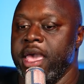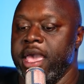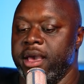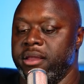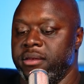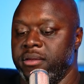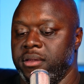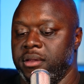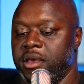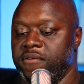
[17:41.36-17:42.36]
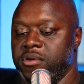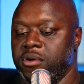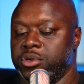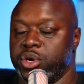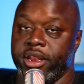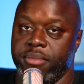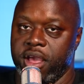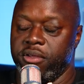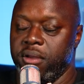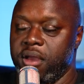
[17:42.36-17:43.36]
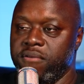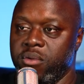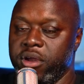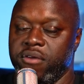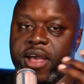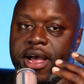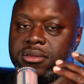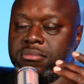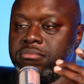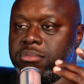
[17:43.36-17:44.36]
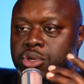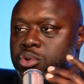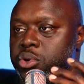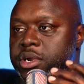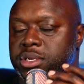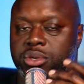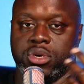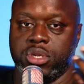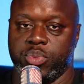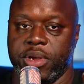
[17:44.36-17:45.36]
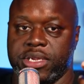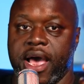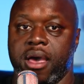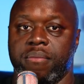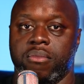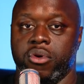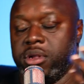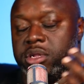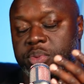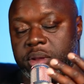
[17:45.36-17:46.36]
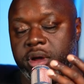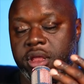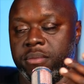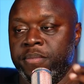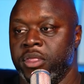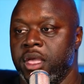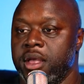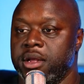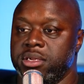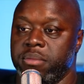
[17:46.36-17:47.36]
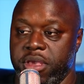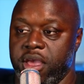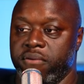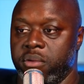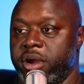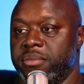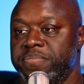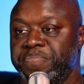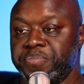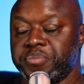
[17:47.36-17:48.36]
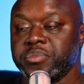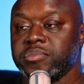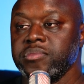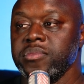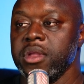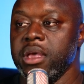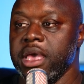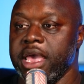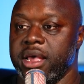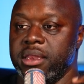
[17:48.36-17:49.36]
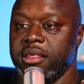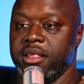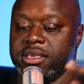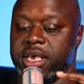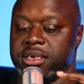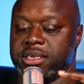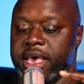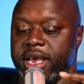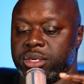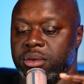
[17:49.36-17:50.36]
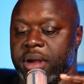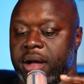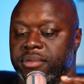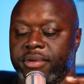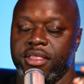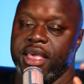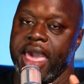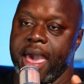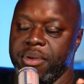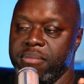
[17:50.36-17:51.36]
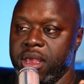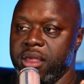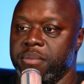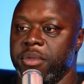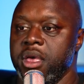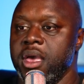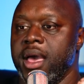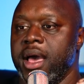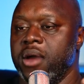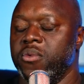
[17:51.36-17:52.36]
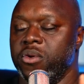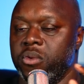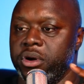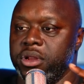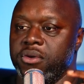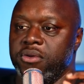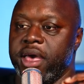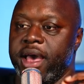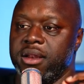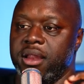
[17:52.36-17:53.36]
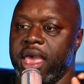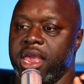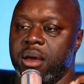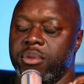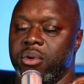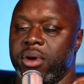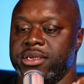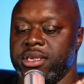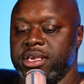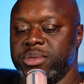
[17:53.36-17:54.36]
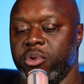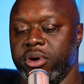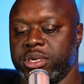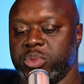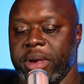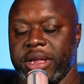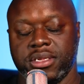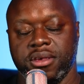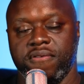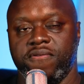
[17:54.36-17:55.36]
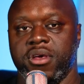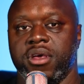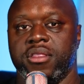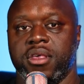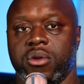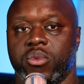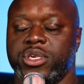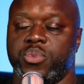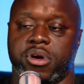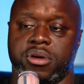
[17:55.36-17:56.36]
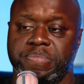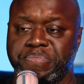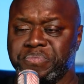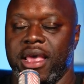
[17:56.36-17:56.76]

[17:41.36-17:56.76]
And if you're trying to be everywhere, you've got two choices. You can spend time or you can spend money to be everywhere and this is actually probably the happy medium. I will warn you that AWS is more expensive than Whisper.